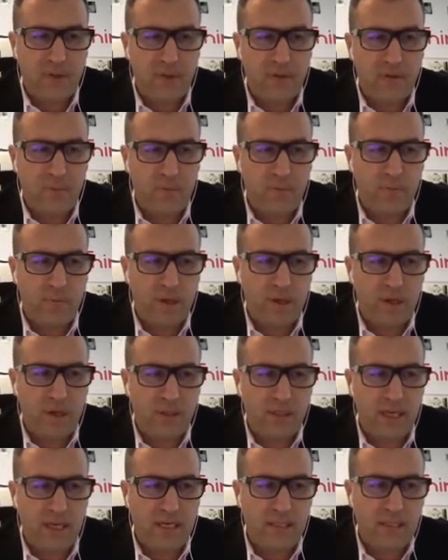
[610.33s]
because
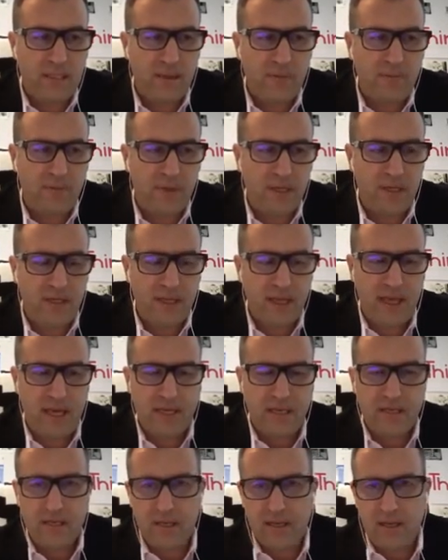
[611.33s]
that is something that
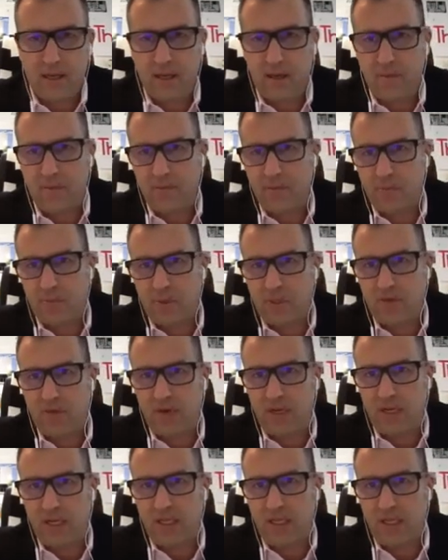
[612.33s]

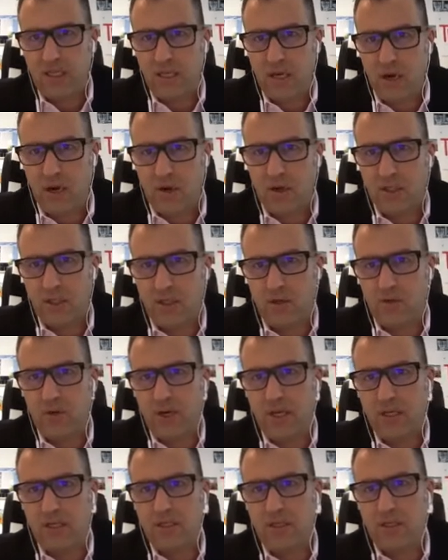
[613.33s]
specifically the younger
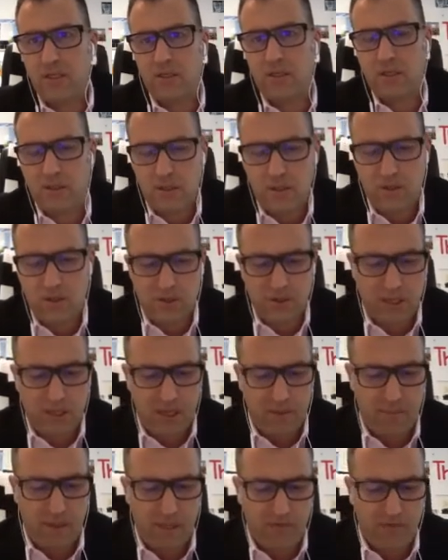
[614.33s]
generation considers a
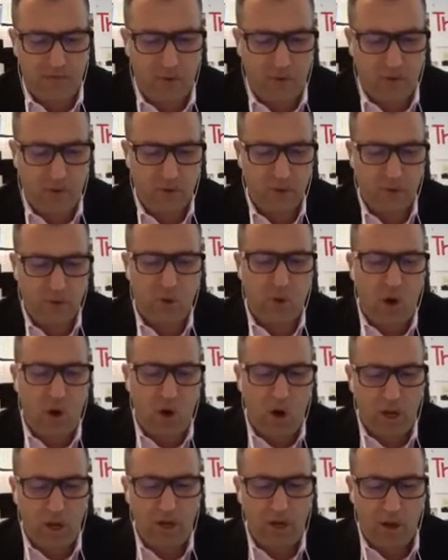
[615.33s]
big focus. So
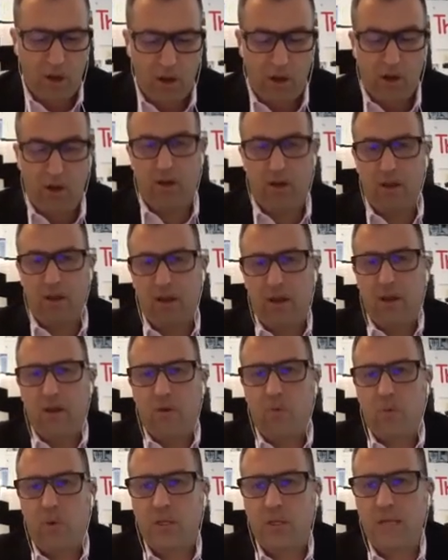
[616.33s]
all in all,
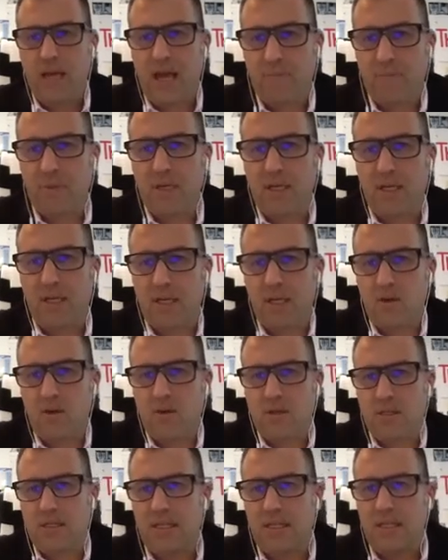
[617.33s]
what is happening here
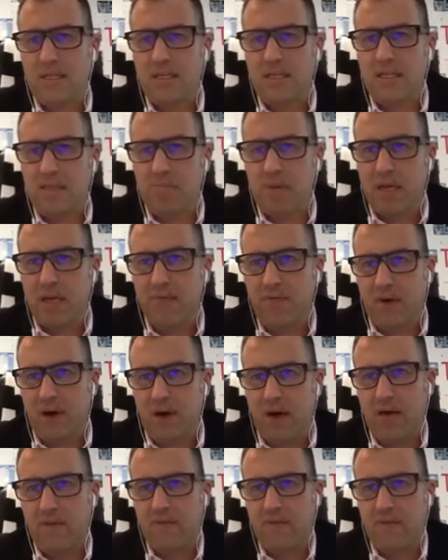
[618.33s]
is that these big five